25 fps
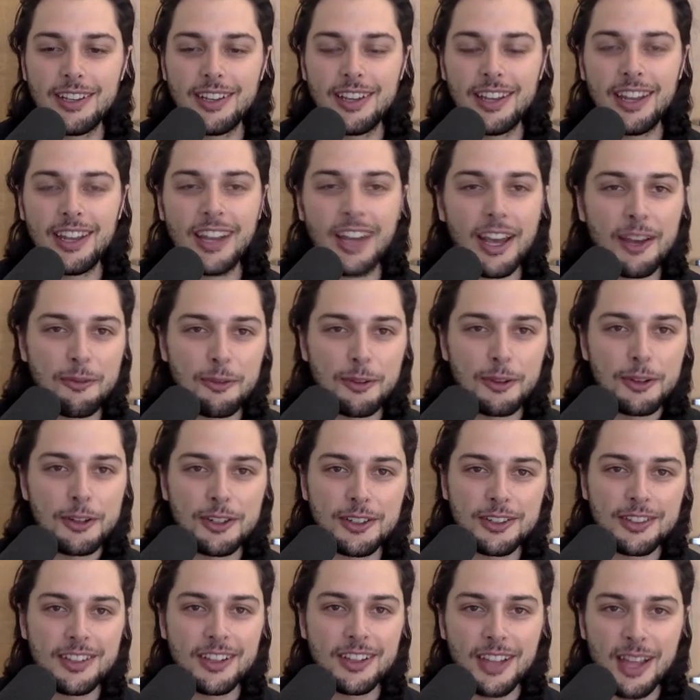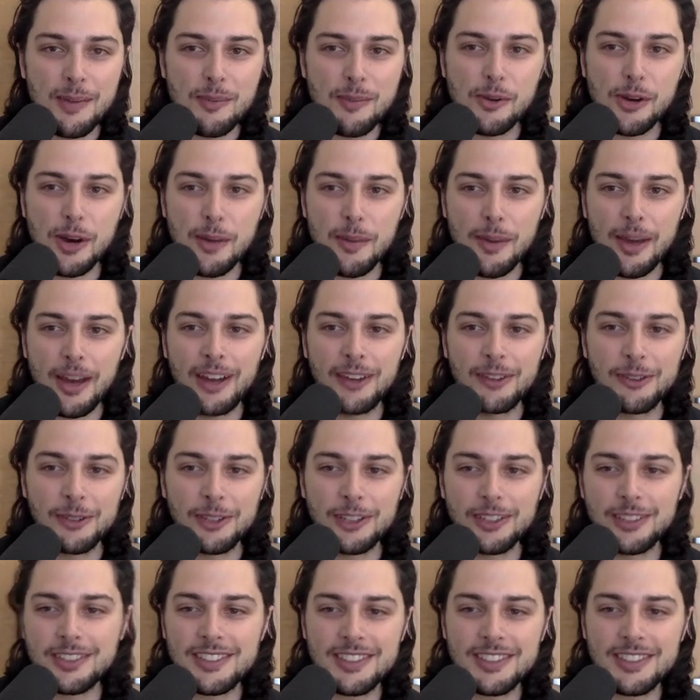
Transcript: and I've learned a lot more about what